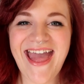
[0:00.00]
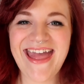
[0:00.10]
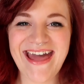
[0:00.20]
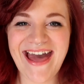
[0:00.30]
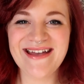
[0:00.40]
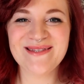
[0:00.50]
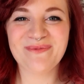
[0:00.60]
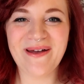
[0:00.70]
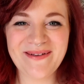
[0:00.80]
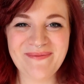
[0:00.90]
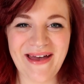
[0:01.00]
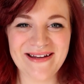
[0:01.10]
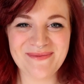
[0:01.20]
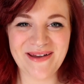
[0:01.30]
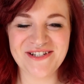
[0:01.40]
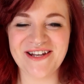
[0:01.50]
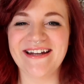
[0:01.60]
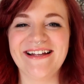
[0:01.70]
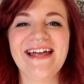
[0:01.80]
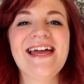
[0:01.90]
Hey guys, welcome back to my
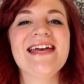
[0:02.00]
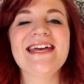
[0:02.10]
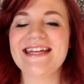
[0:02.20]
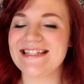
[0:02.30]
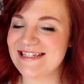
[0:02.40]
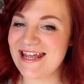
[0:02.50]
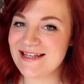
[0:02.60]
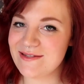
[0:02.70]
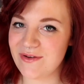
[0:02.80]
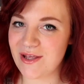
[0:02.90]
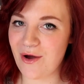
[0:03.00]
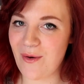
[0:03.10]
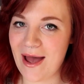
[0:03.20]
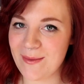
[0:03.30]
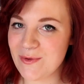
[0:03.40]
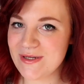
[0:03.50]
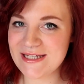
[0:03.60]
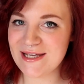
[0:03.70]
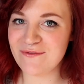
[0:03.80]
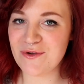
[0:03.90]
channel. In today's video, I'm going to
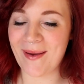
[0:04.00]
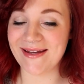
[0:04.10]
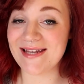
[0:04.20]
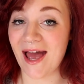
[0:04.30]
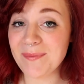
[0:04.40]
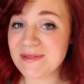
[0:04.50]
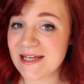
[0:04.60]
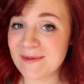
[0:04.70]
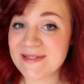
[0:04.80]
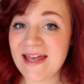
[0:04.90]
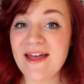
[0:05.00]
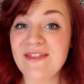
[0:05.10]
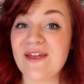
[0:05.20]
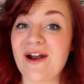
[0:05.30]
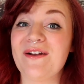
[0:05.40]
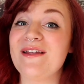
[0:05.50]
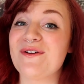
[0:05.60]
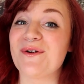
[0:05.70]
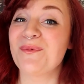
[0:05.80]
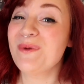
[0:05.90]
give you my top tips that are
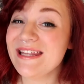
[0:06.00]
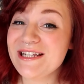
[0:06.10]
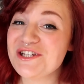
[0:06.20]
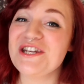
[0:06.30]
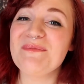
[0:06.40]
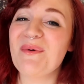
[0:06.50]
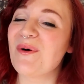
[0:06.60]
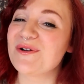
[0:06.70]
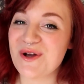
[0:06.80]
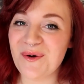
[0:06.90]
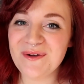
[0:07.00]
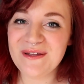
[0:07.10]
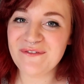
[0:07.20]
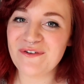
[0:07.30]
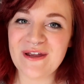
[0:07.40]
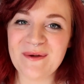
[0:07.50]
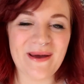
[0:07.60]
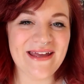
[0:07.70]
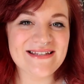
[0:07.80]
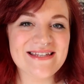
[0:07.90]
either really cheap or totally free
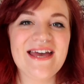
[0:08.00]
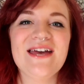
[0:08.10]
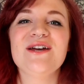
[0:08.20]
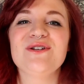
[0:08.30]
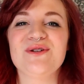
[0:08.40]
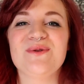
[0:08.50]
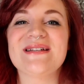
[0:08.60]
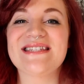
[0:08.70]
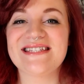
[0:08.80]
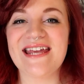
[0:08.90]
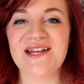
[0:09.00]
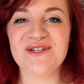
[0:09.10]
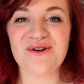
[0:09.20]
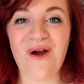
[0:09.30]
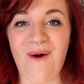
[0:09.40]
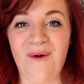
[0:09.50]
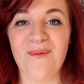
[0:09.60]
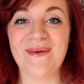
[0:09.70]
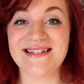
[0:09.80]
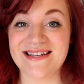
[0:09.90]
ways to stage your
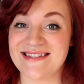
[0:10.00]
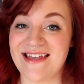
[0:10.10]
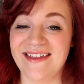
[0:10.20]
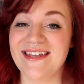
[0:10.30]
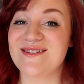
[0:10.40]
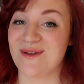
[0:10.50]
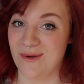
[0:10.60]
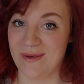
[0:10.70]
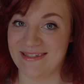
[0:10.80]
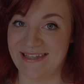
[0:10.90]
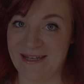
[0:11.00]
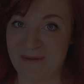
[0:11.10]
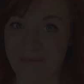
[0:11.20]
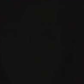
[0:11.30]
home to sell it quickly.